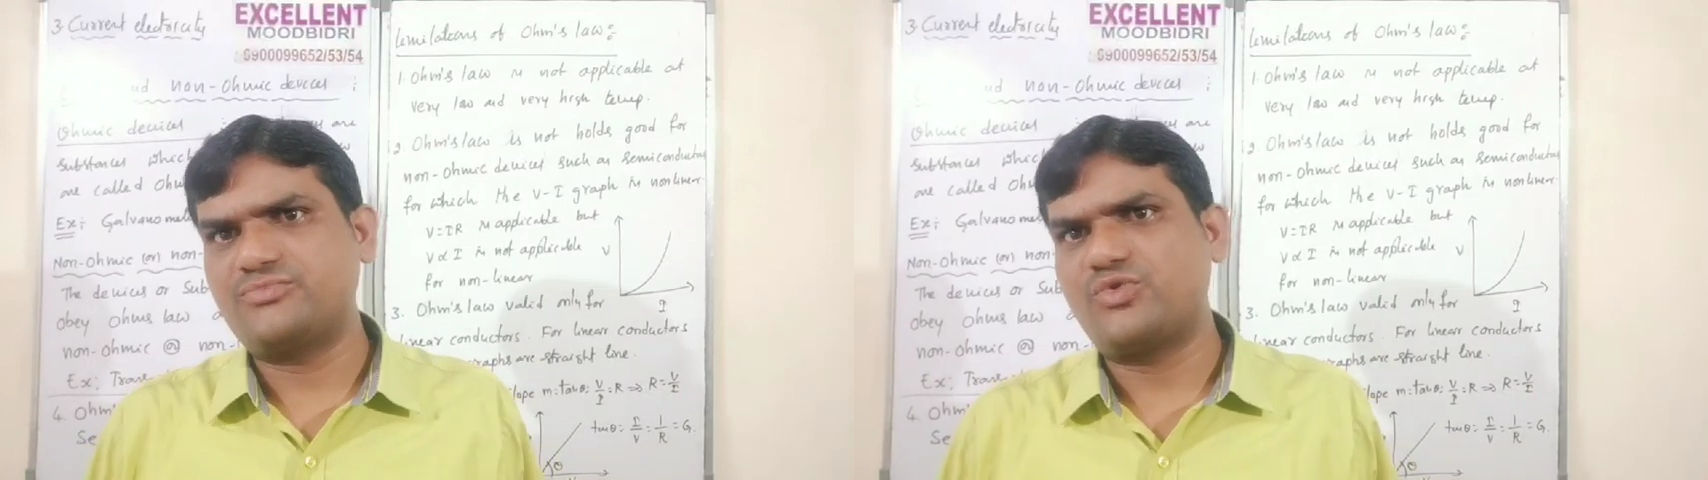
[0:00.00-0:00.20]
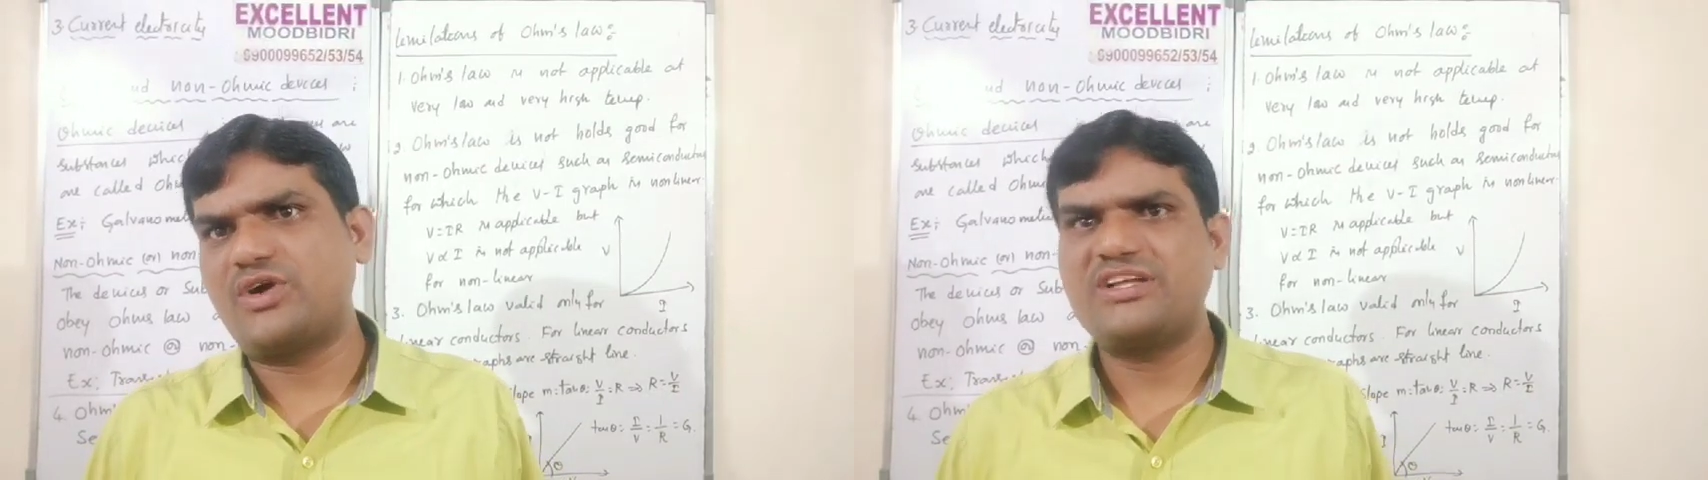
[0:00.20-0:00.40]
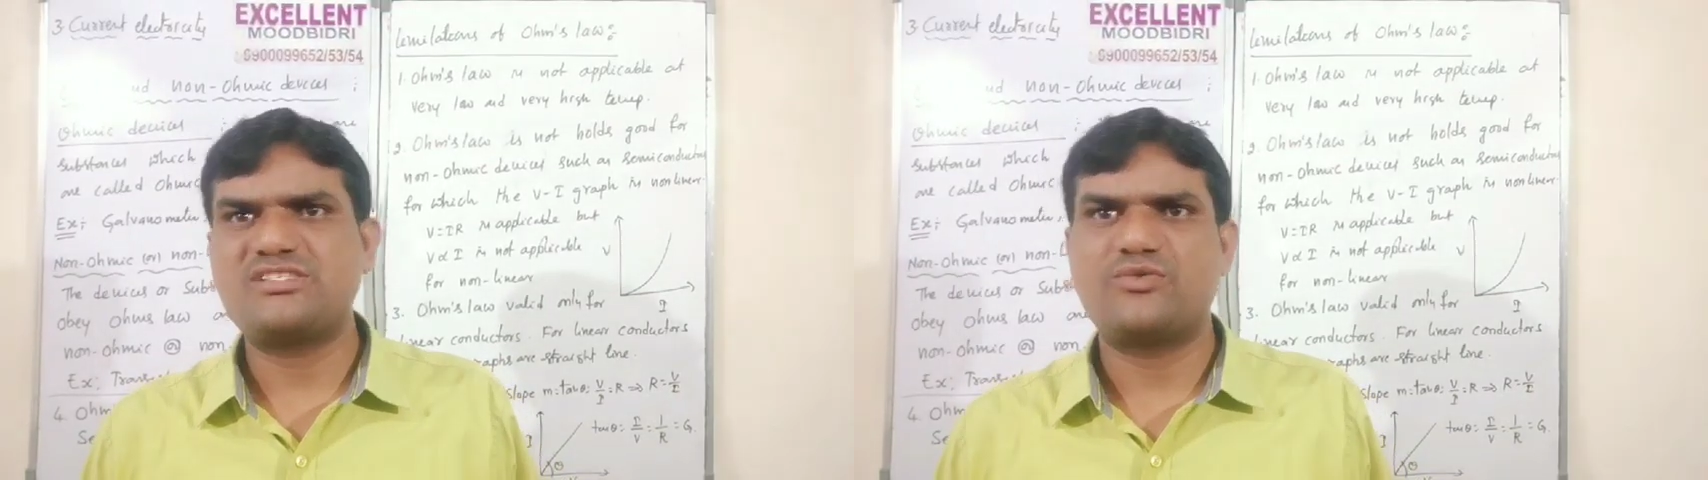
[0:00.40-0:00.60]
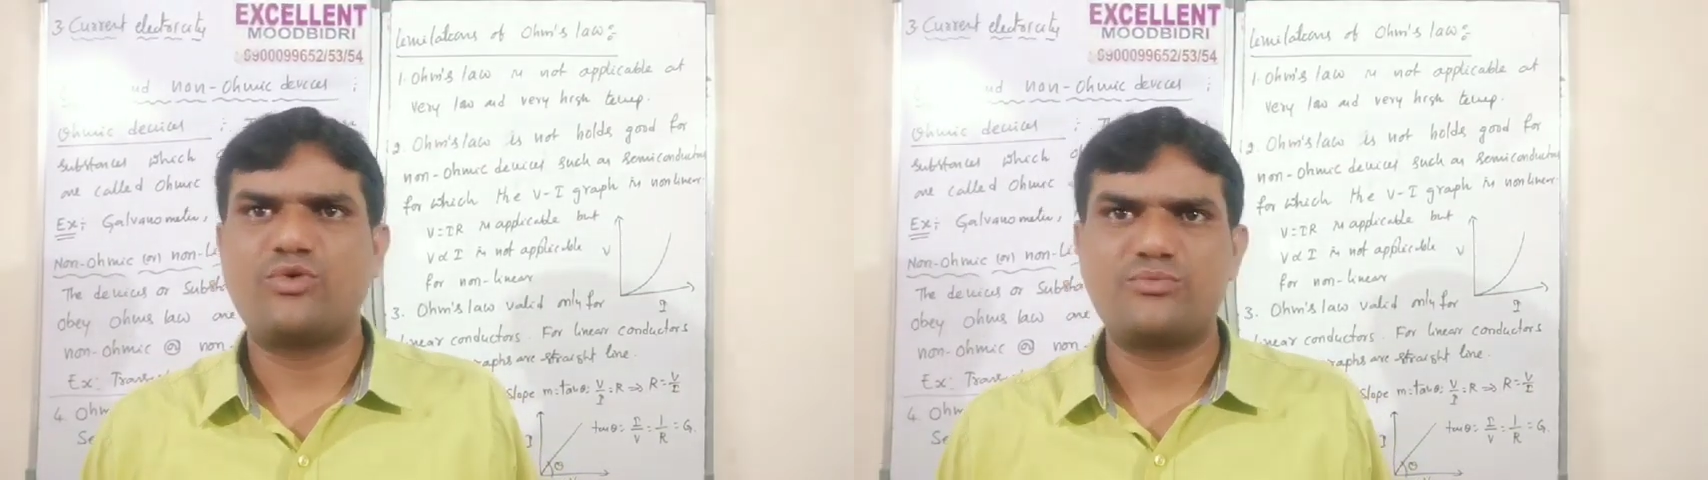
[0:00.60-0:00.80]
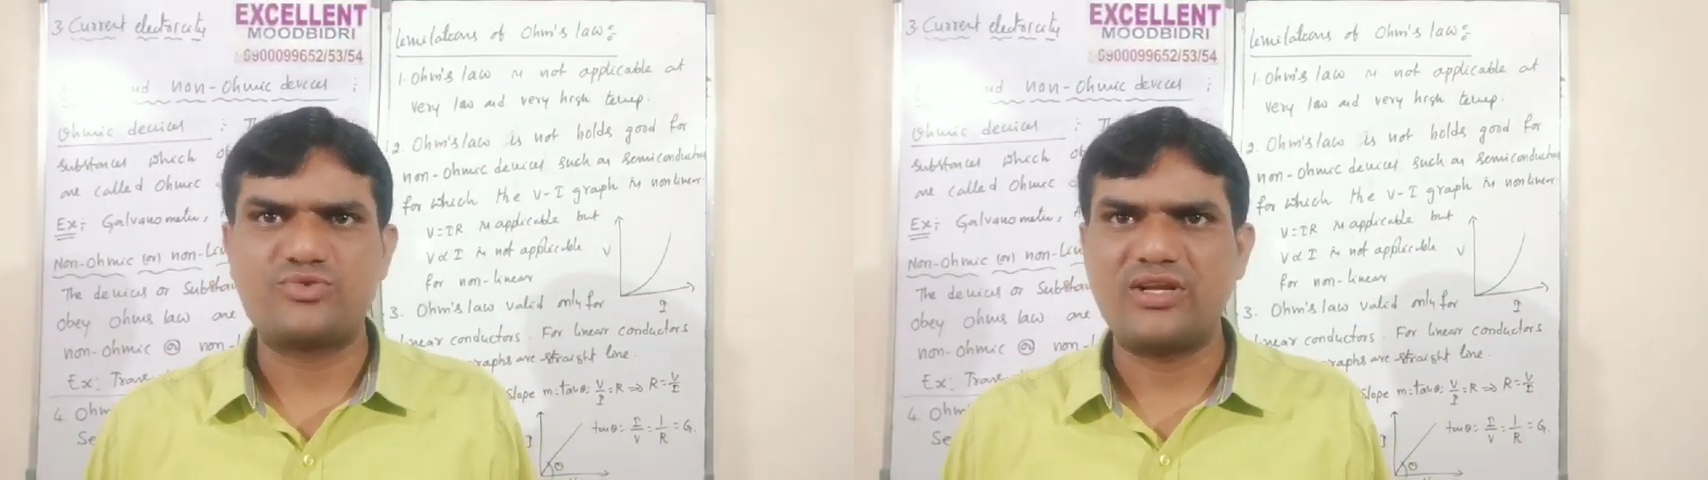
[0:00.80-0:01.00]
What is the
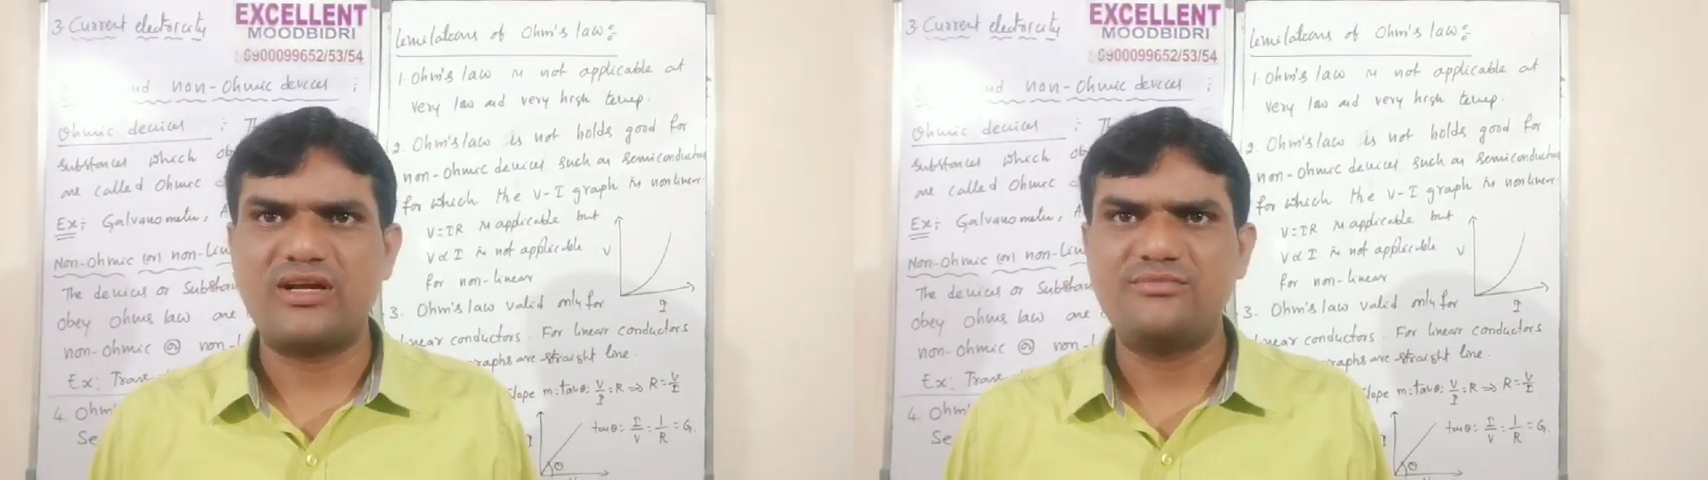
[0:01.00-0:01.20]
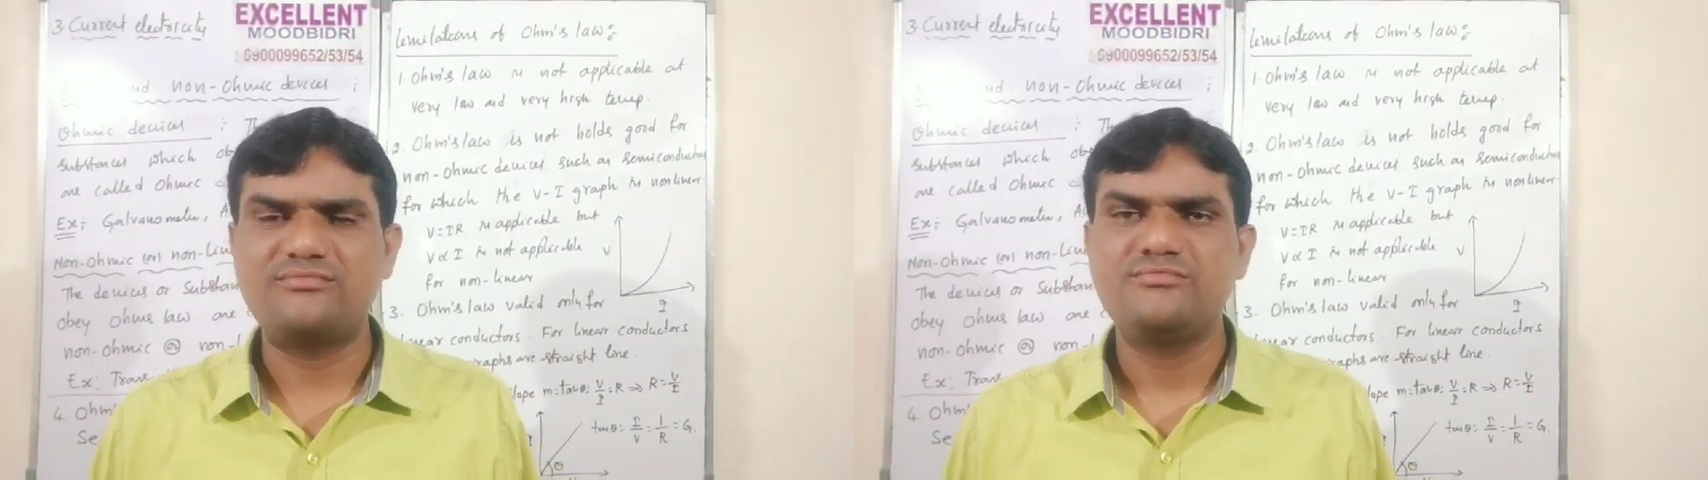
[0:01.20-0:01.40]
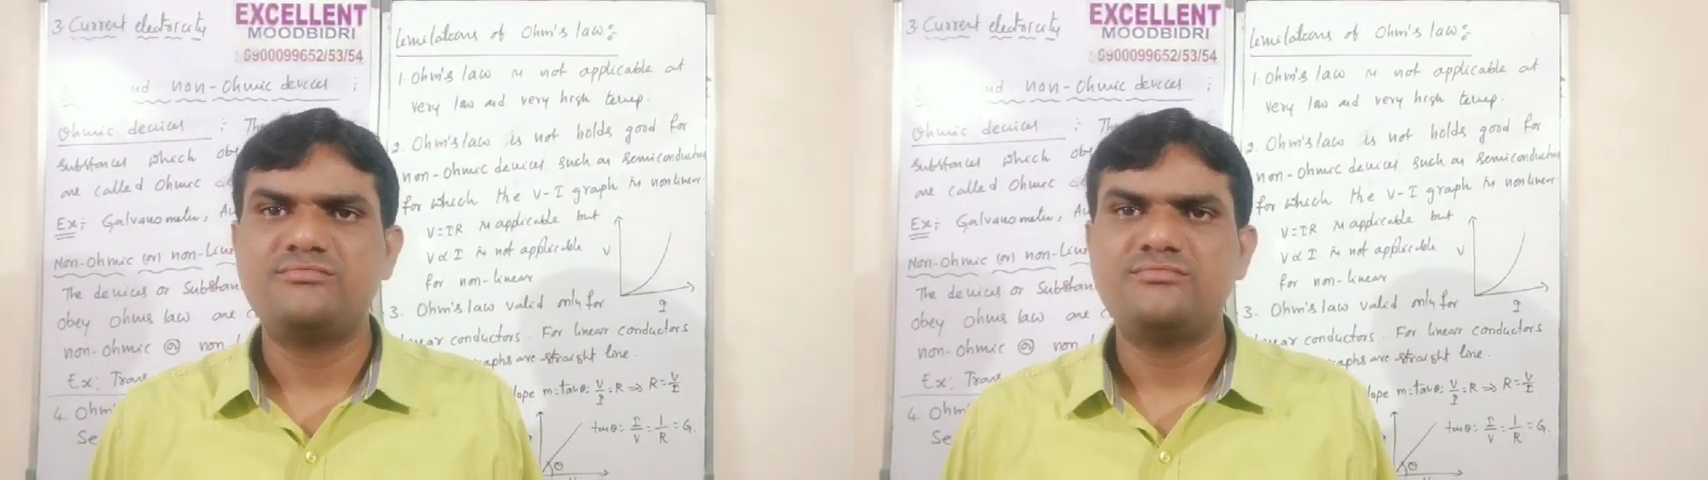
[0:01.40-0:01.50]
Ohm's law?